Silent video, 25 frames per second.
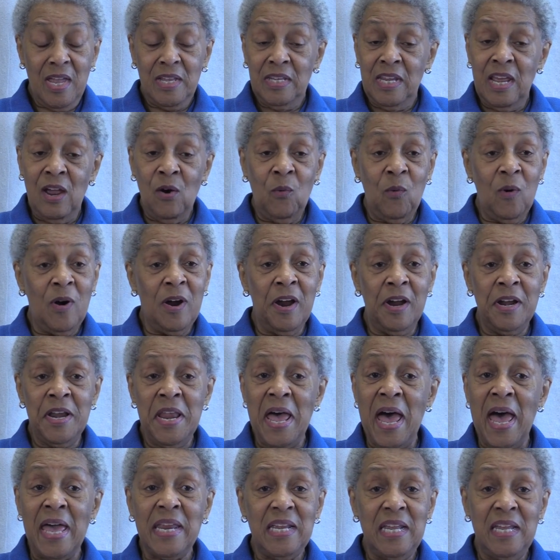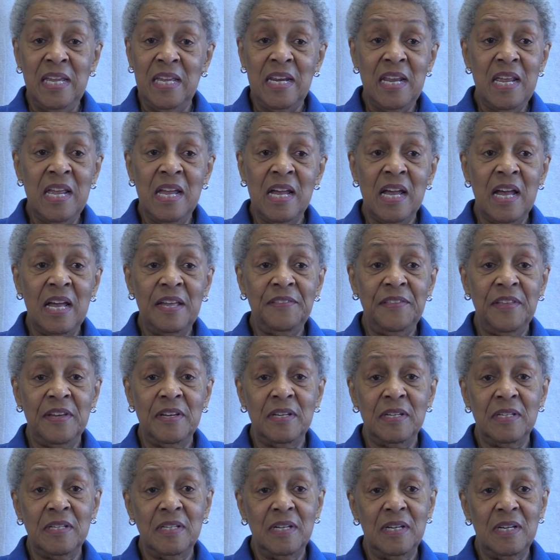There were not any
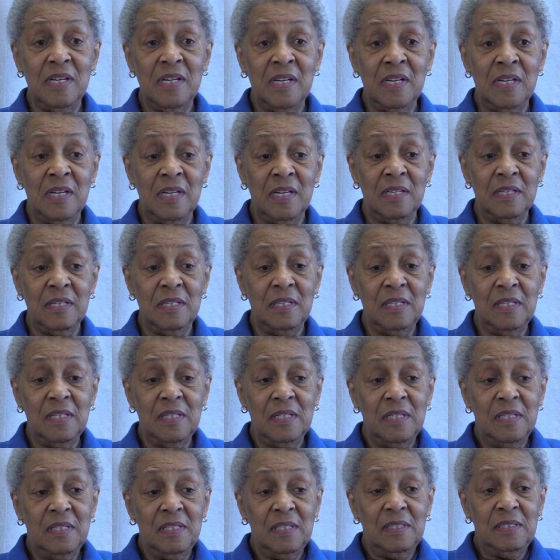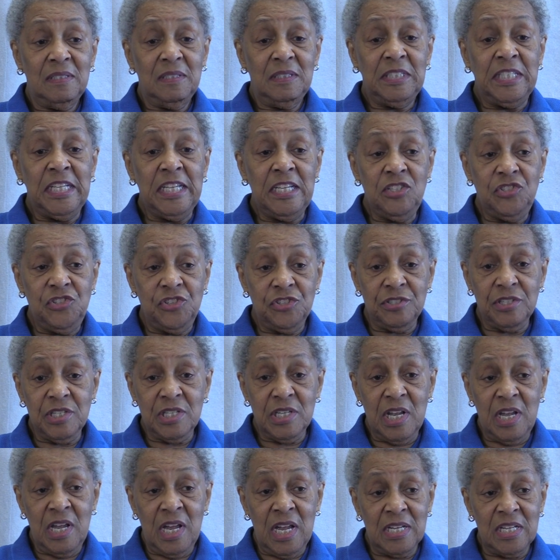other
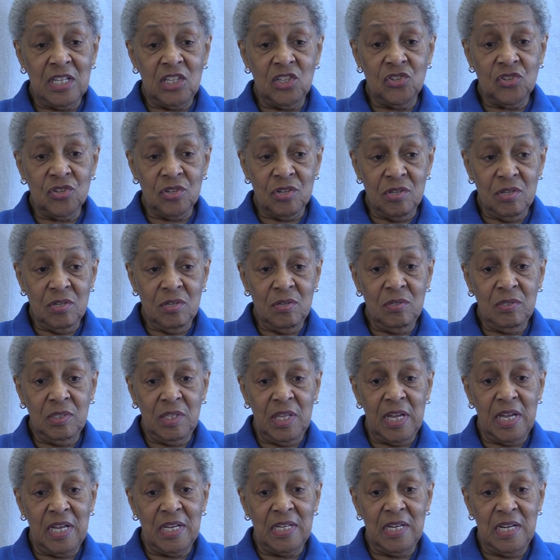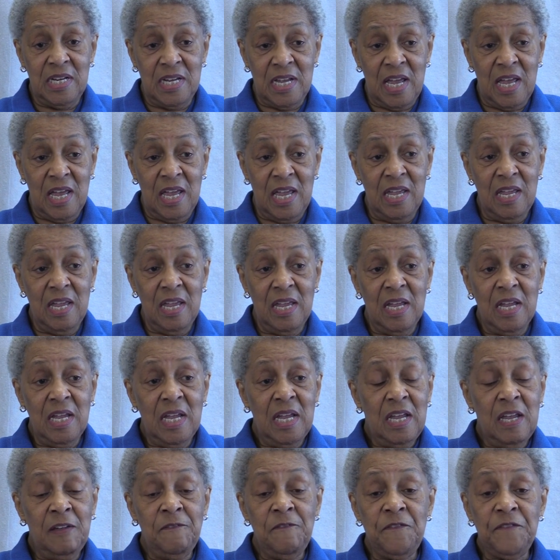teachers at the school that day.
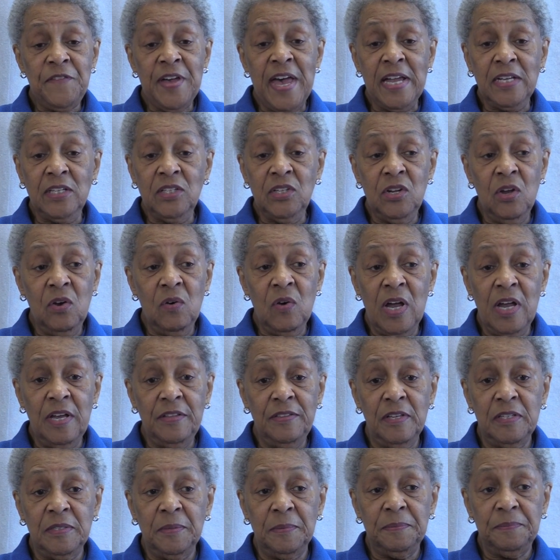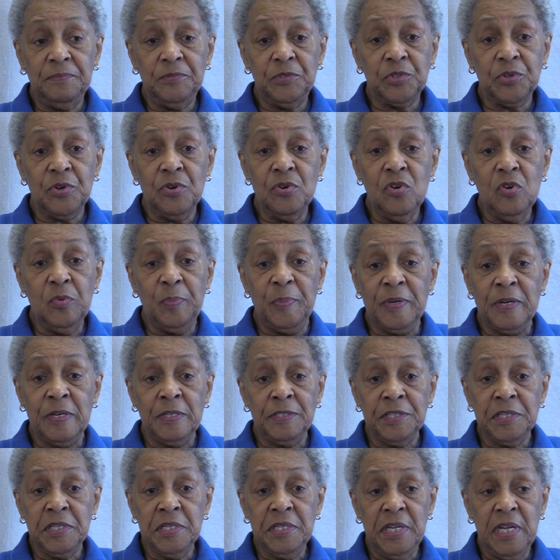In fact, no other school
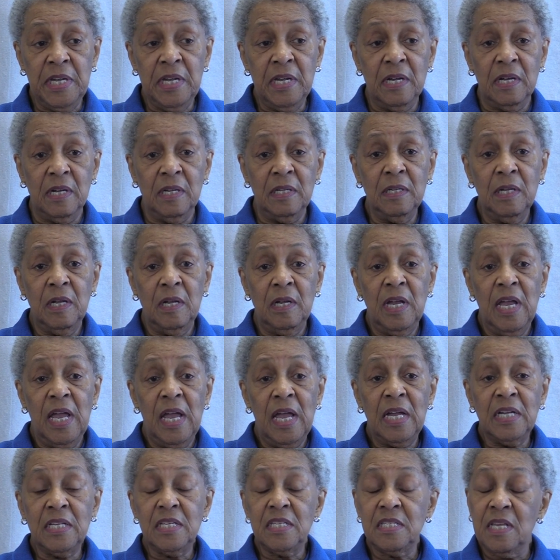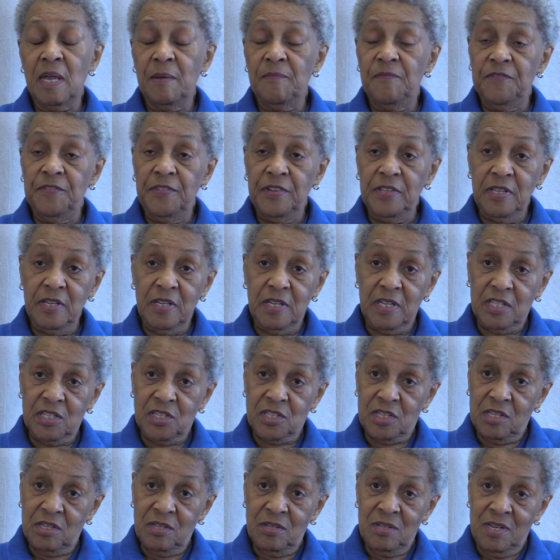personnel except for the
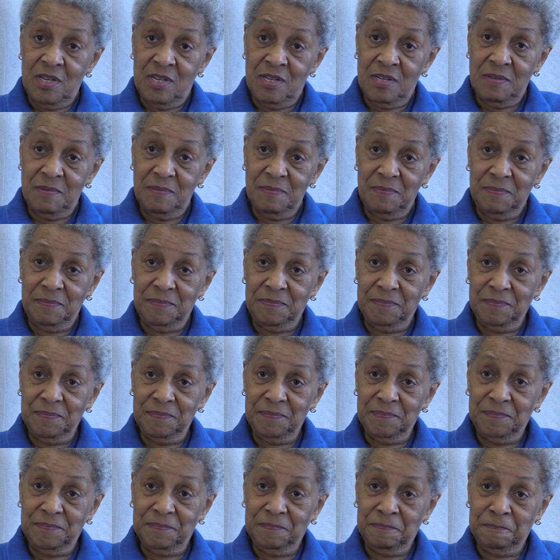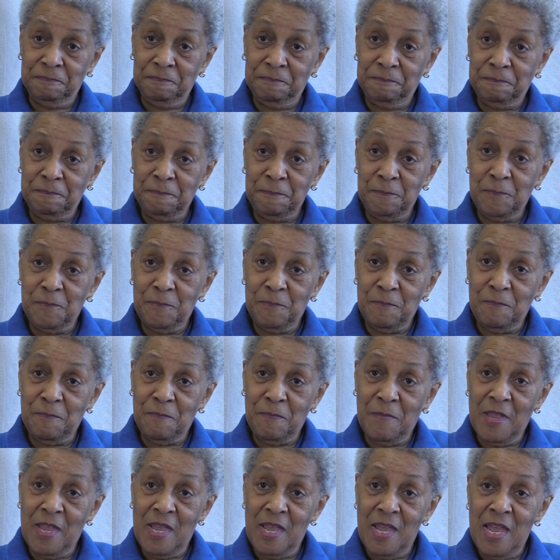custodian. Well,
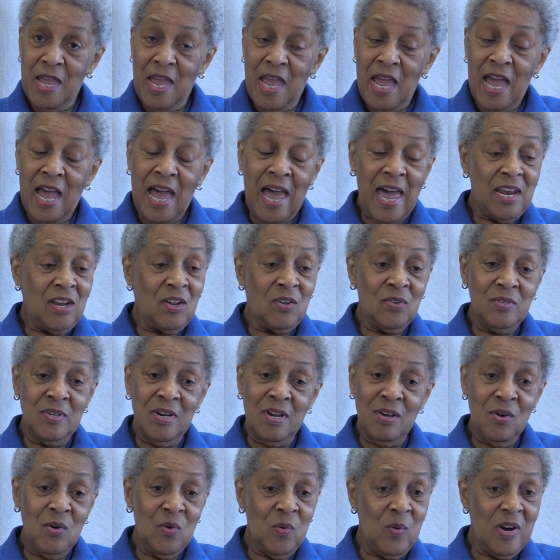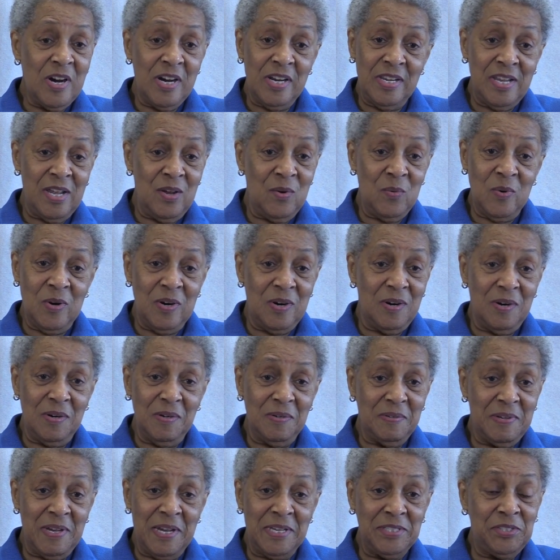I don't know where they
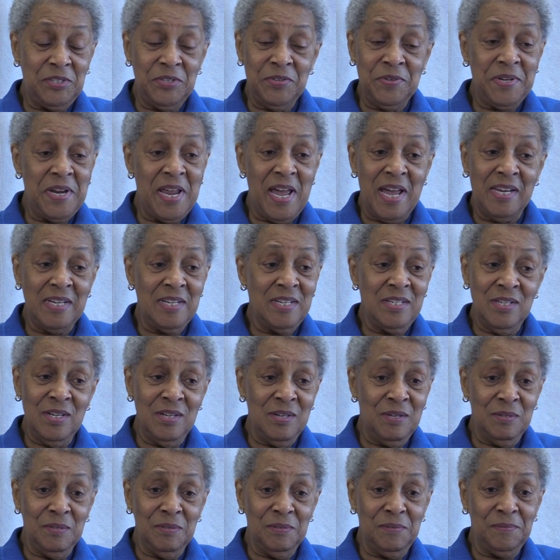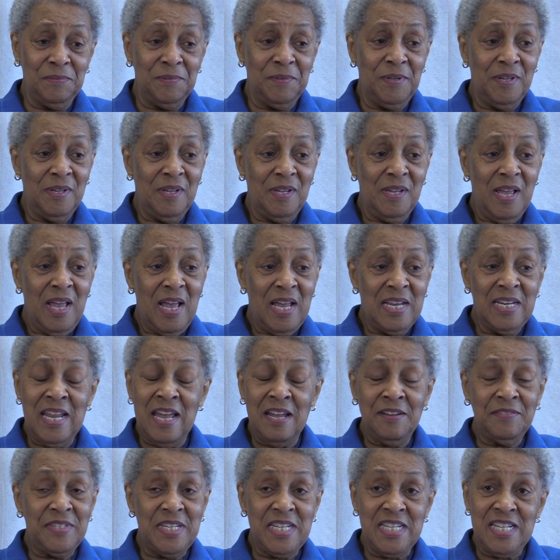were. Okay. I do not know. I
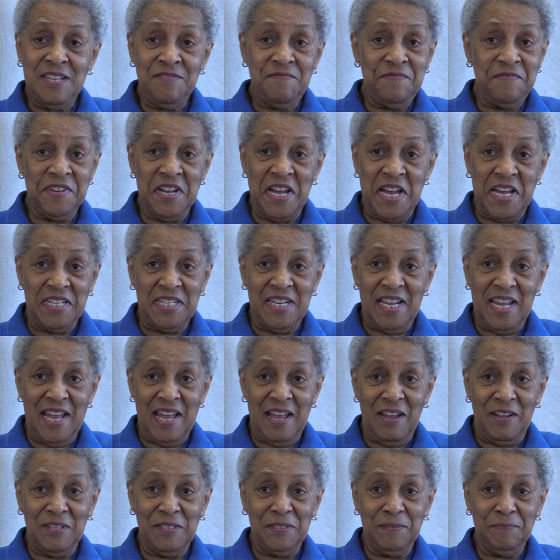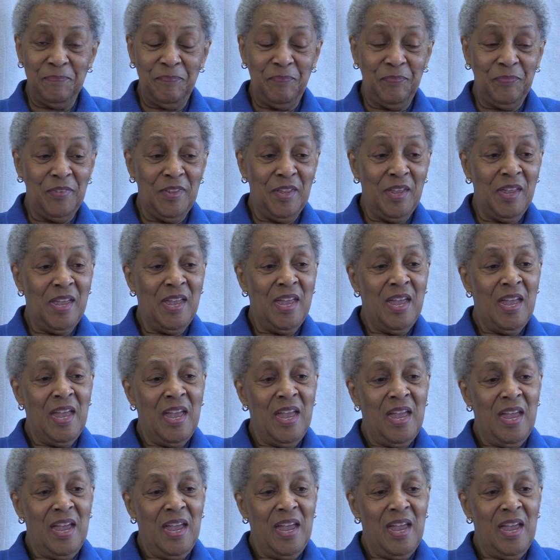never did find out. Okay.